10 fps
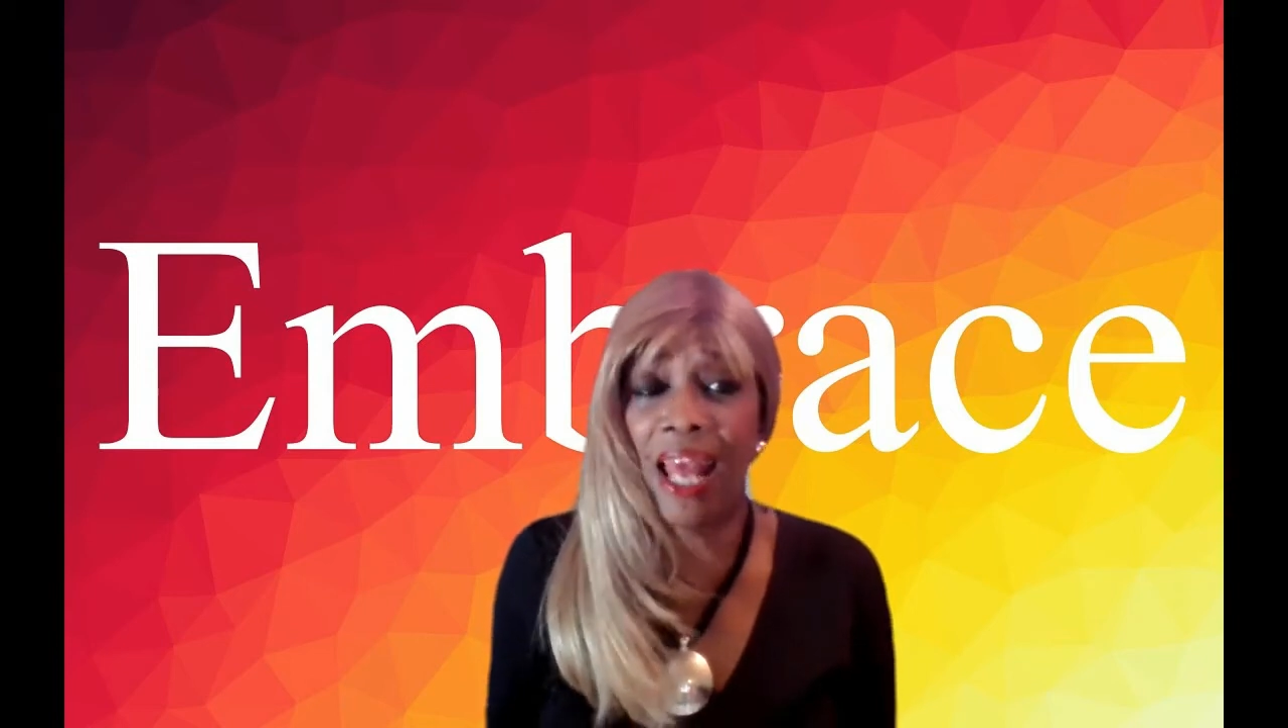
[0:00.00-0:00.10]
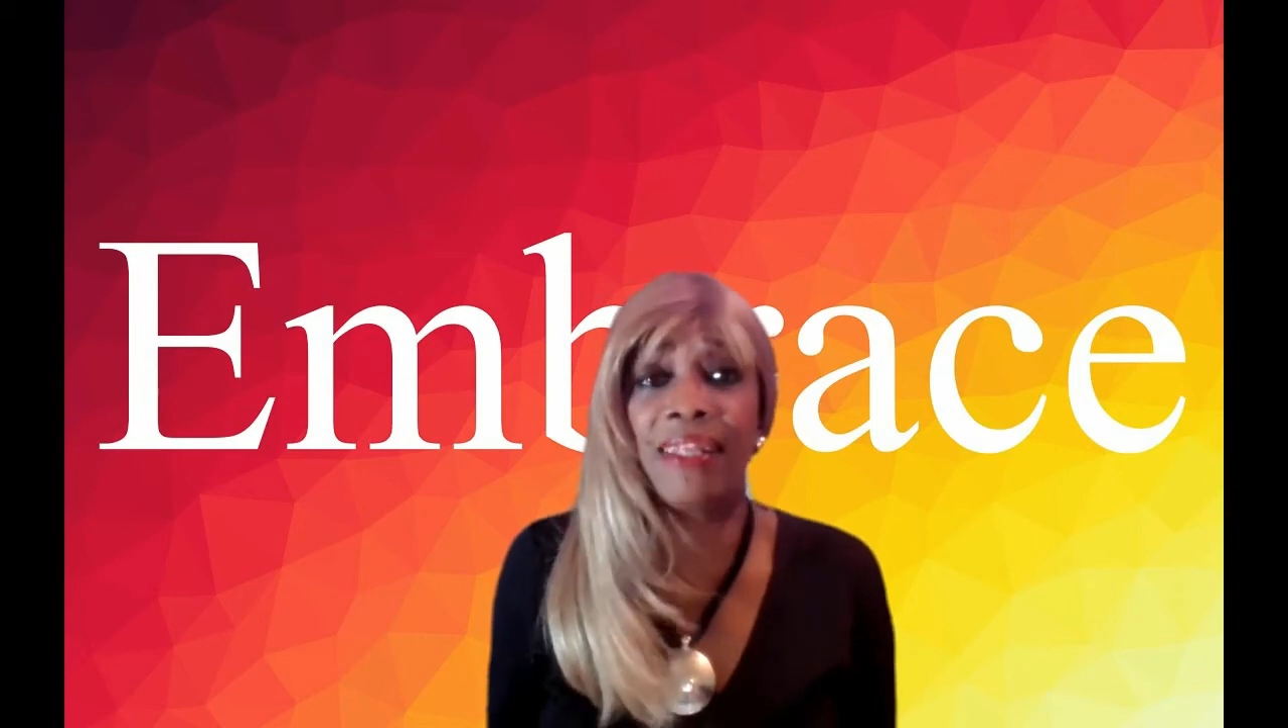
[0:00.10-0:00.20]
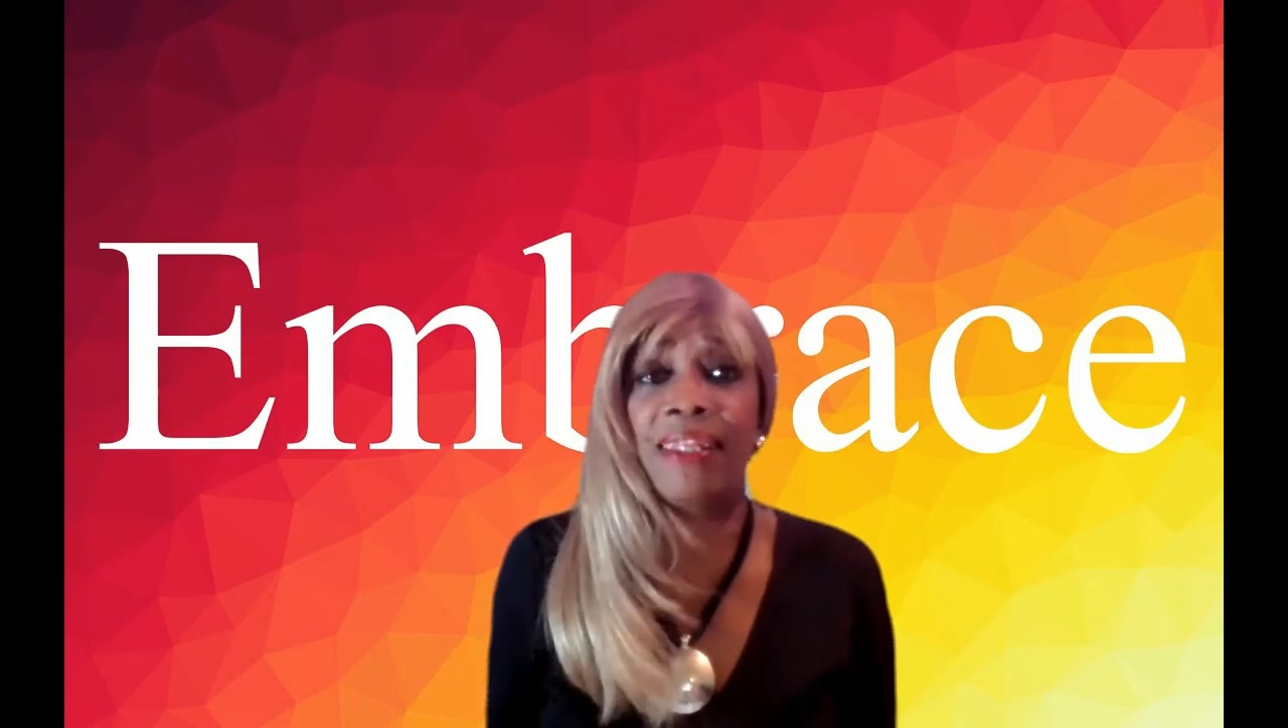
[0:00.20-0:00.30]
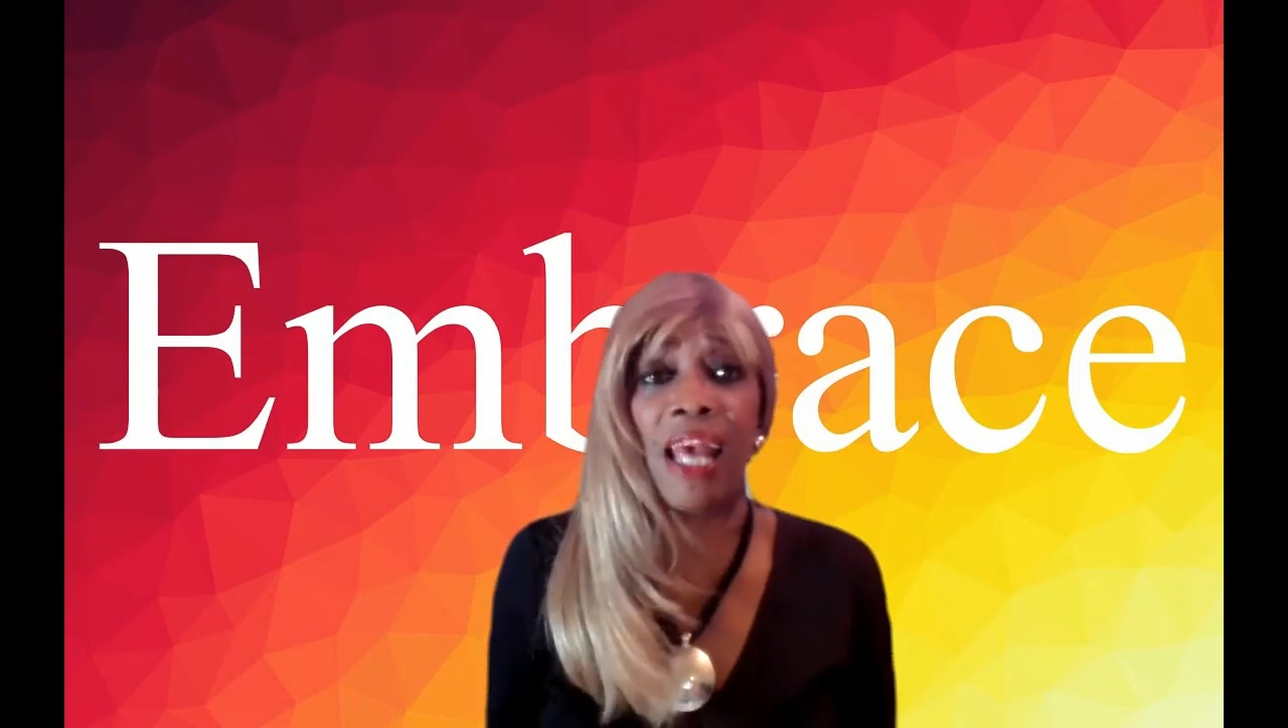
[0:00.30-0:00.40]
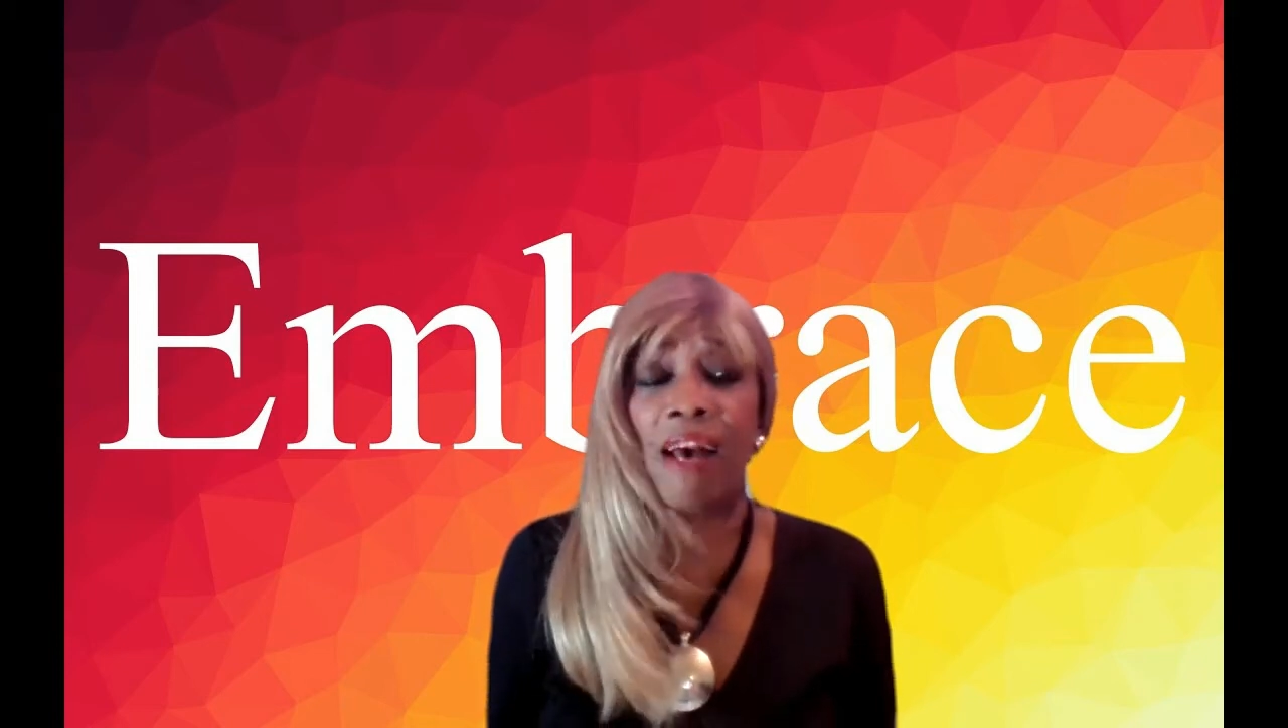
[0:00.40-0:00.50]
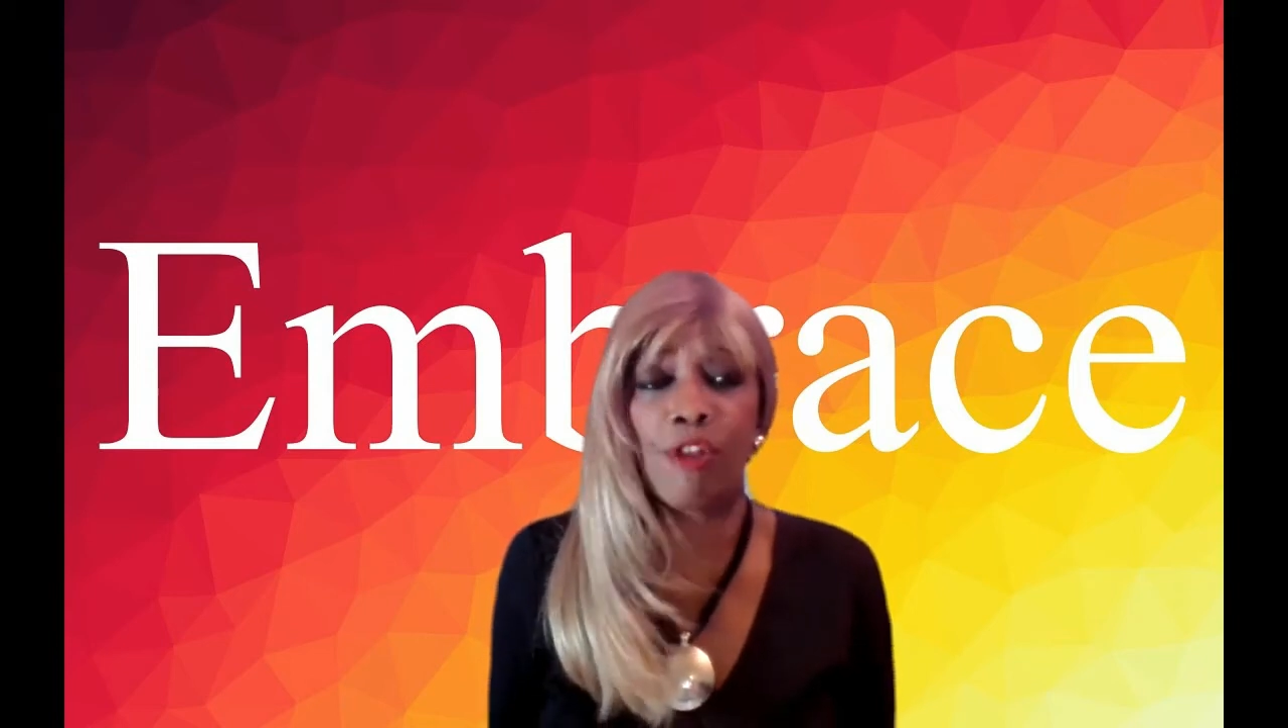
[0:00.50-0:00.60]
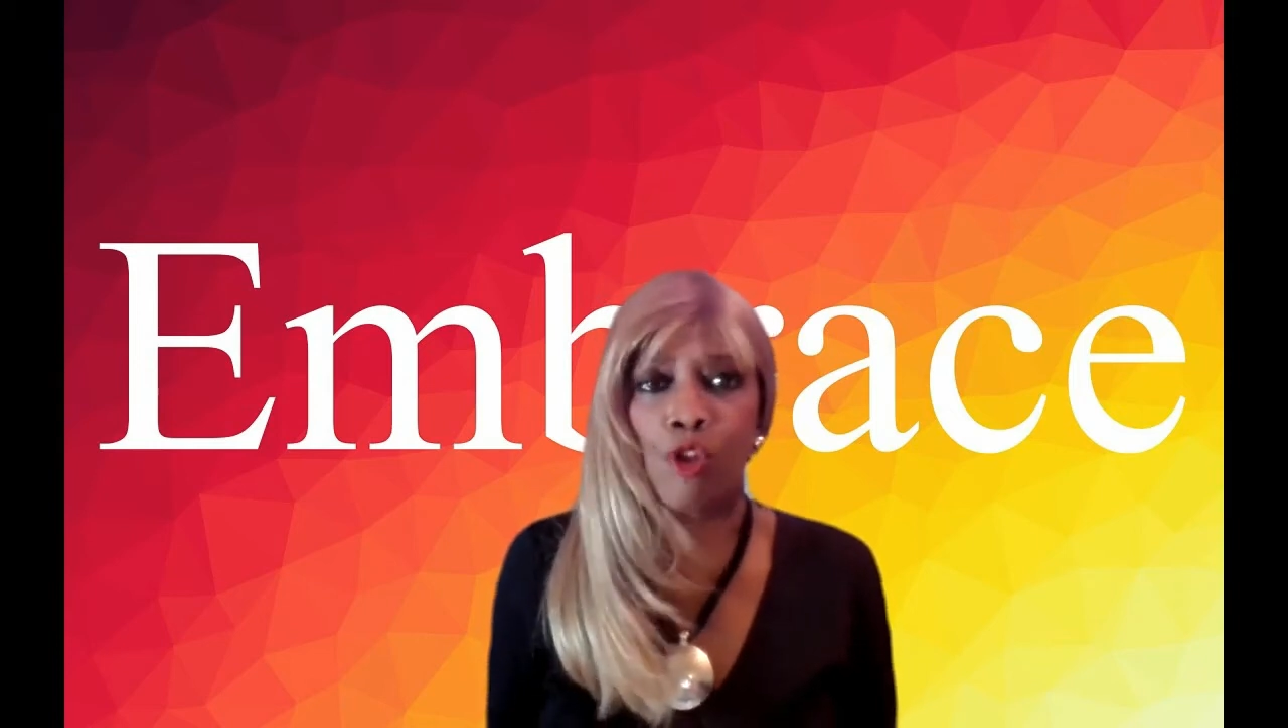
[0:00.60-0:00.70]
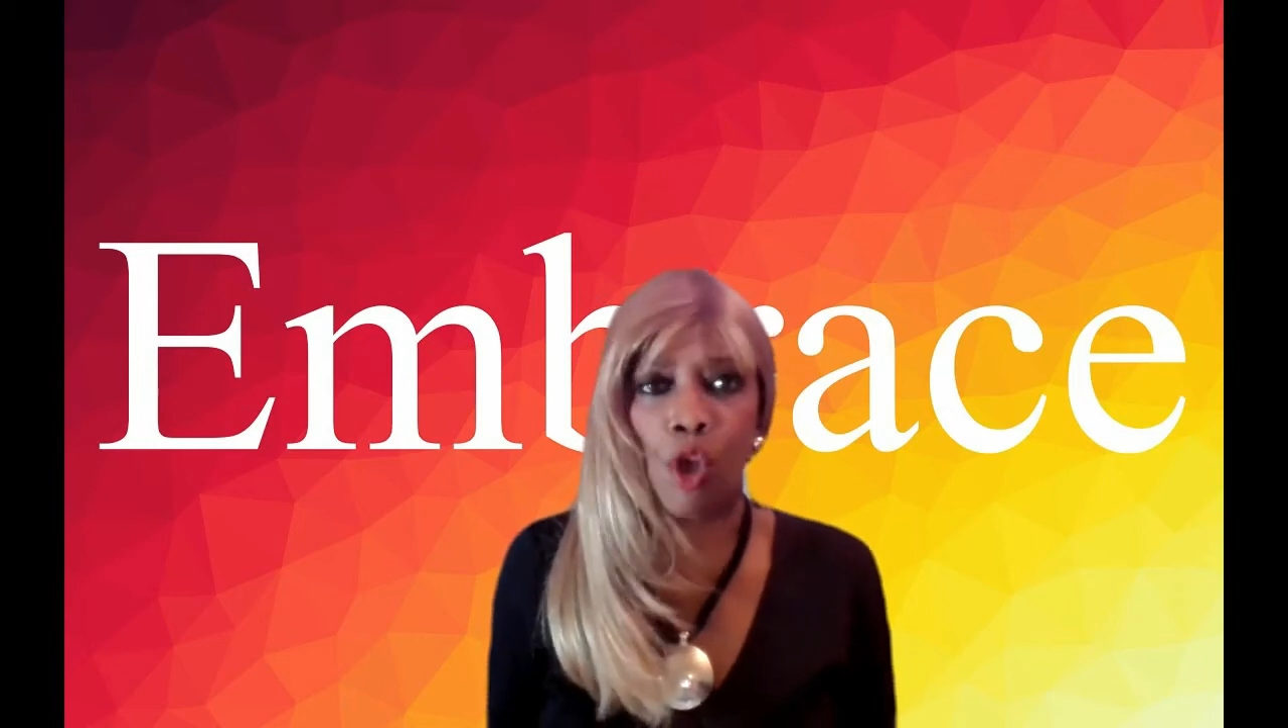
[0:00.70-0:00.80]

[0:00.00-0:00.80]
at death's